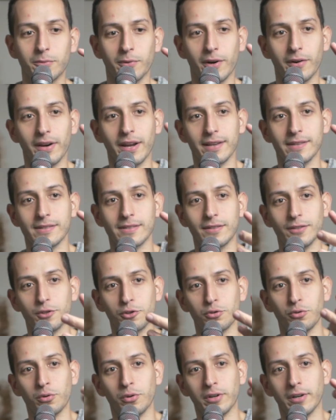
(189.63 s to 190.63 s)
whereas the
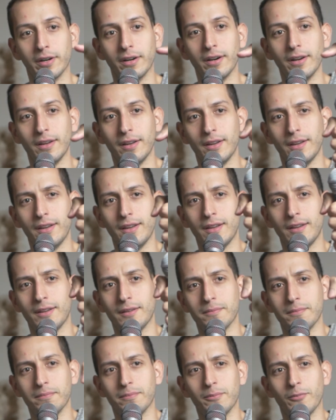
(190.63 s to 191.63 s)
Shure,
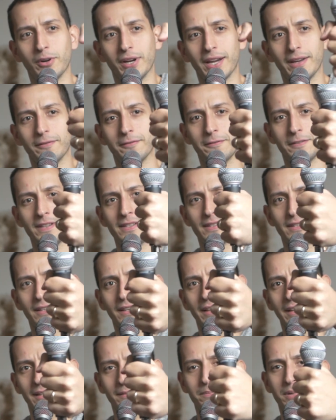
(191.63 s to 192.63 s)
when I fist
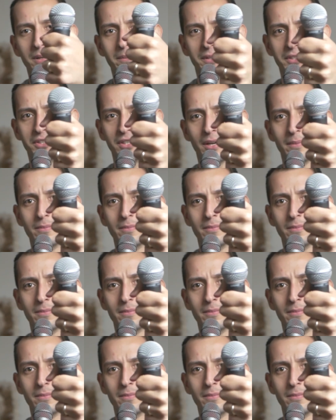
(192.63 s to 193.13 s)
it pretty much